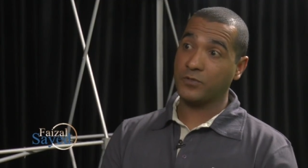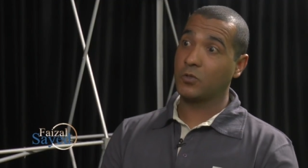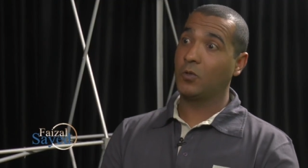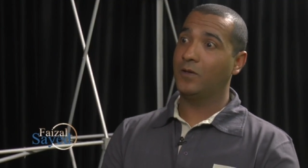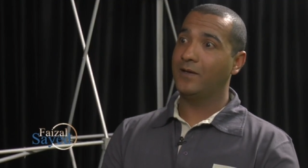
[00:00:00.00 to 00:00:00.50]

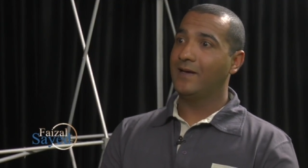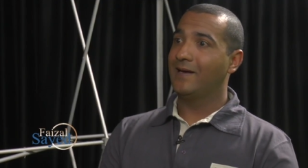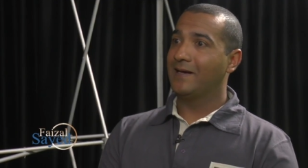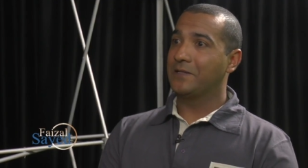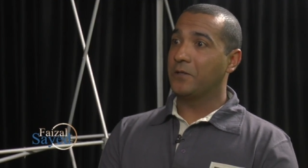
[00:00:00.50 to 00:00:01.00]
score,
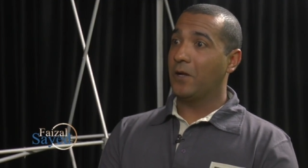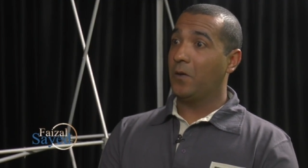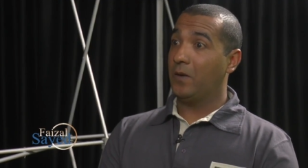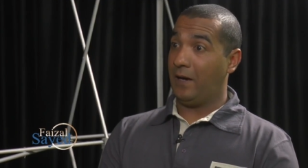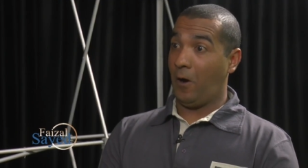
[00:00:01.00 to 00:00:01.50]
you
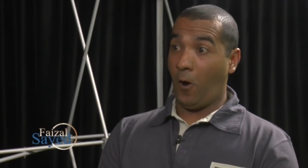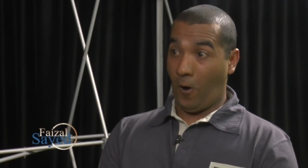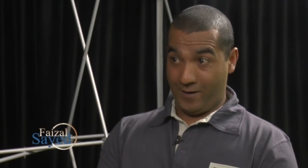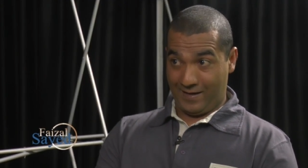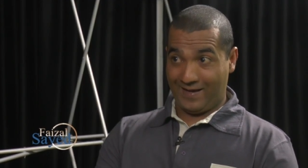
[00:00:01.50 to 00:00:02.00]
know,
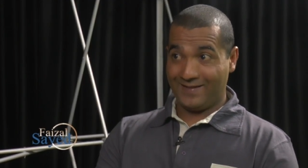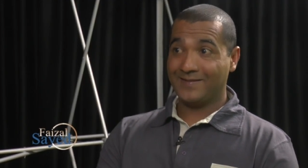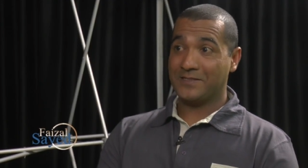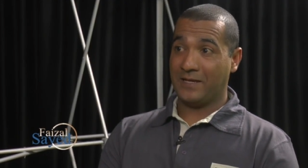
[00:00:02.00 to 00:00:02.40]
online.